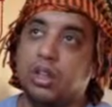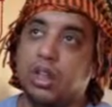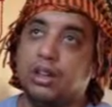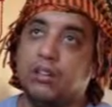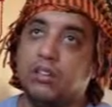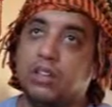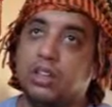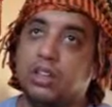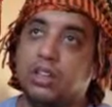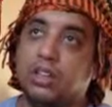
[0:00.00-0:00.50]

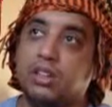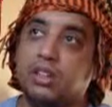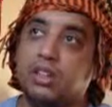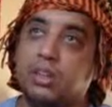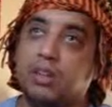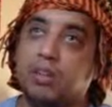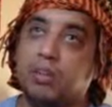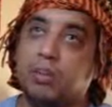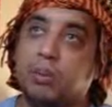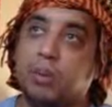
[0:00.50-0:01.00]
everything that the
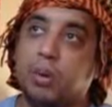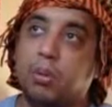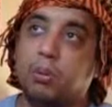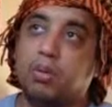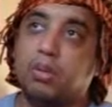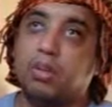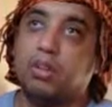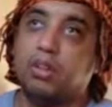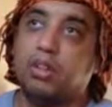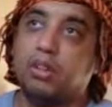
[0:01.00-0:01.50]
devil
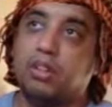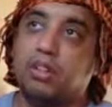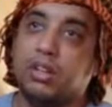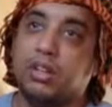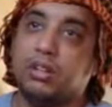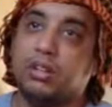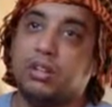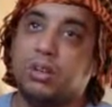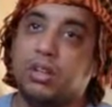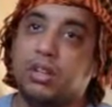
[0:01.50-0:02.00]
promises turns
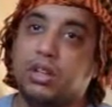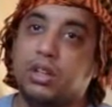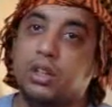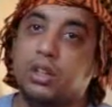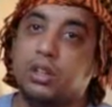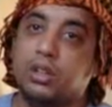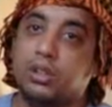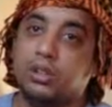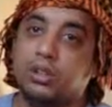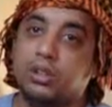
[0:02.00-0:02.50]
out to be an
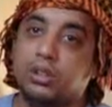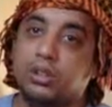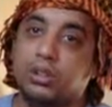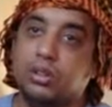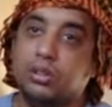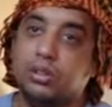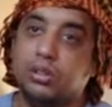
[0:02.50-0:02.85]
illusion.